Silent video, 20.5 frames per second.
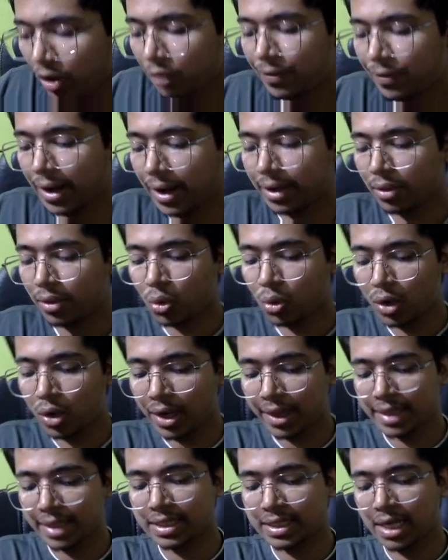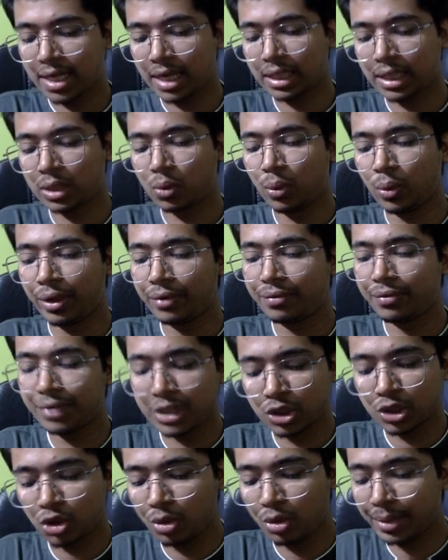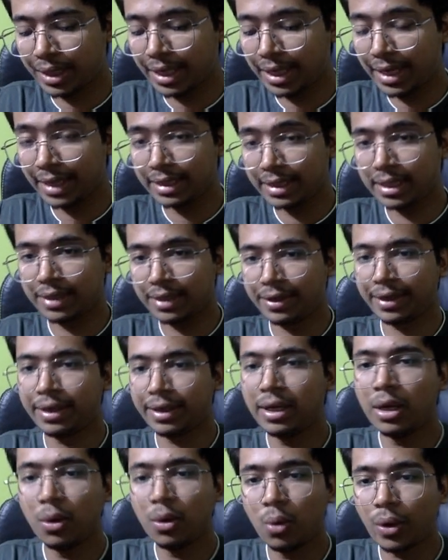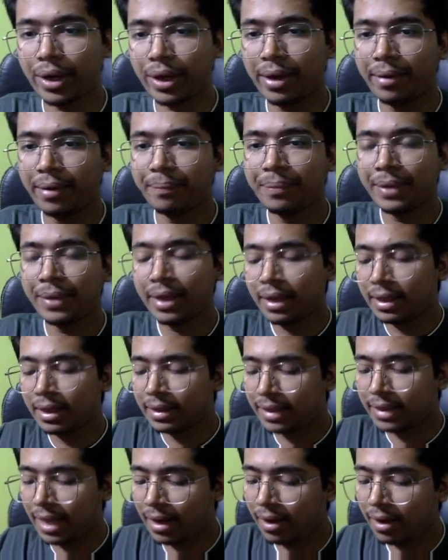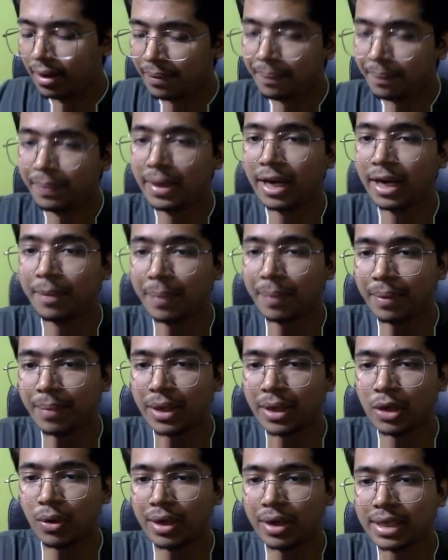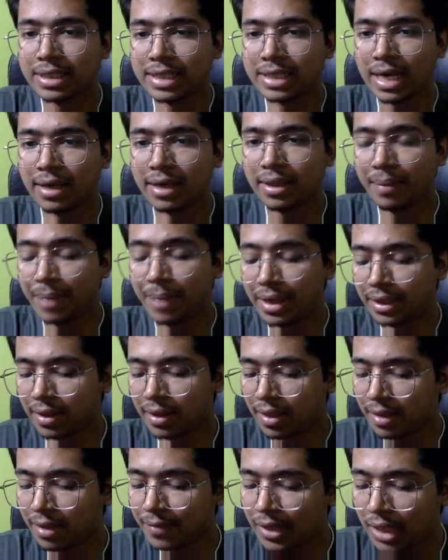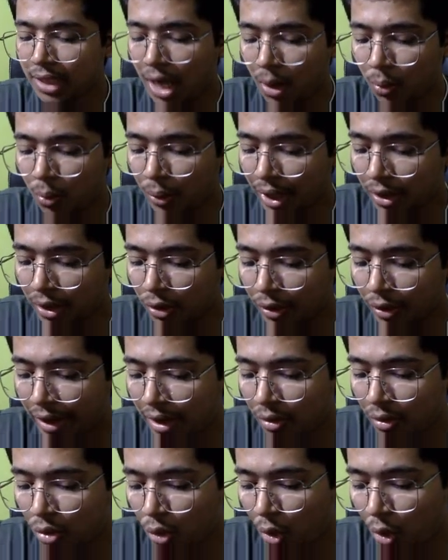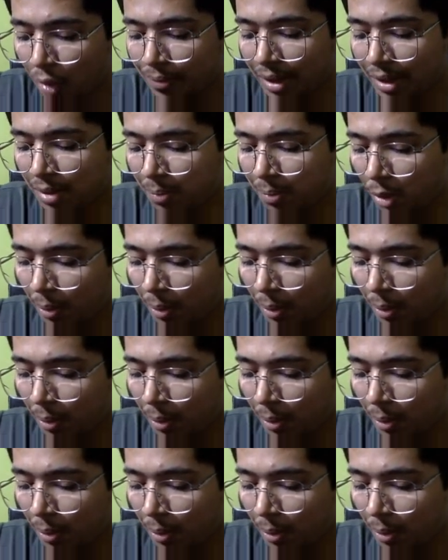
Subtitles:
be our pattern. So let's start the coding. First we'll be creating the tree. Okay, that let me make you understand the main concept, that how we are gonna solve this